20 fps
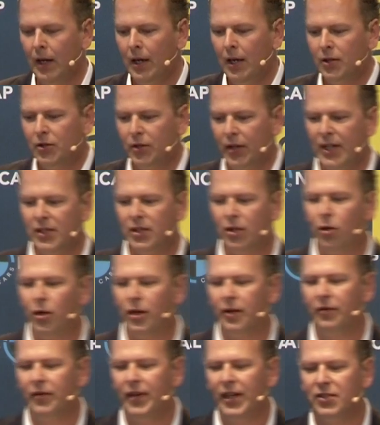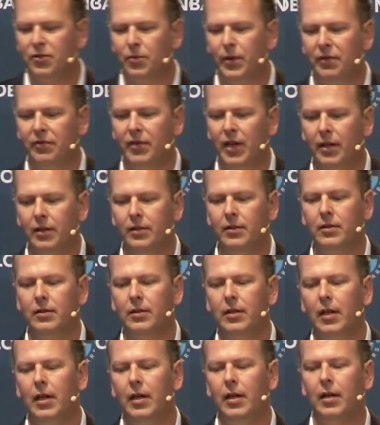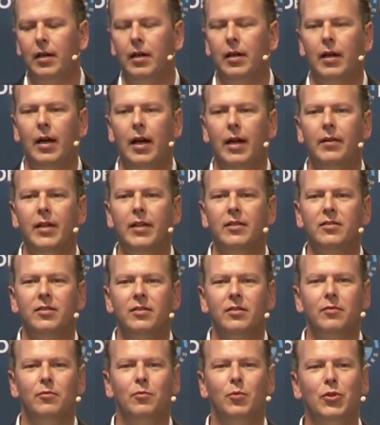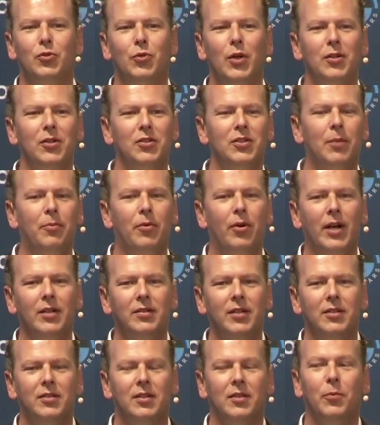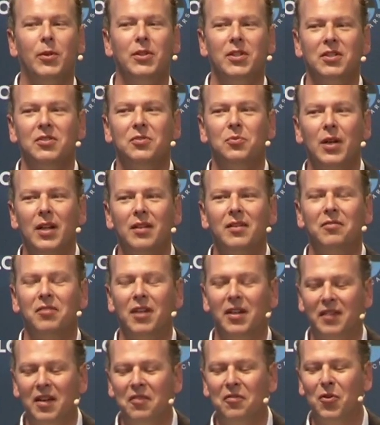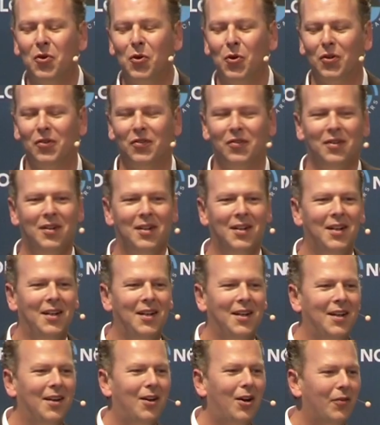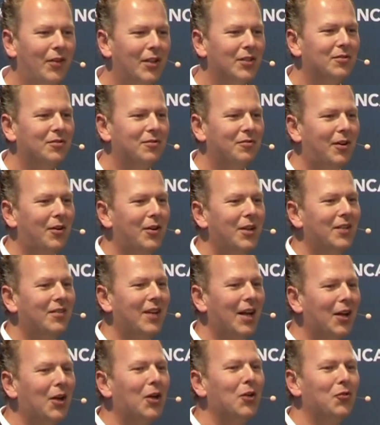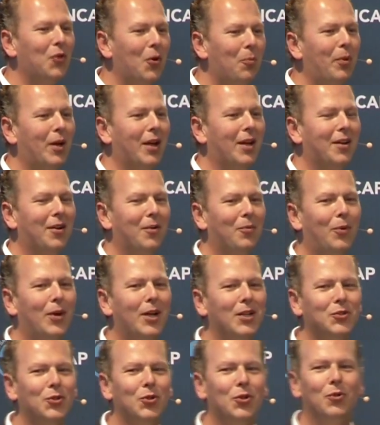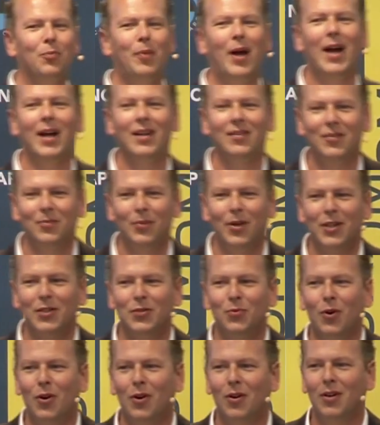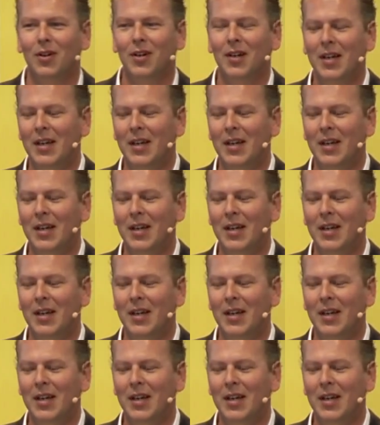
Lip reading: So these are all of the tests we've done, and we try to summarize this, and which is relatively difficult on this very delicate topic. What is good or bad? What is wrong?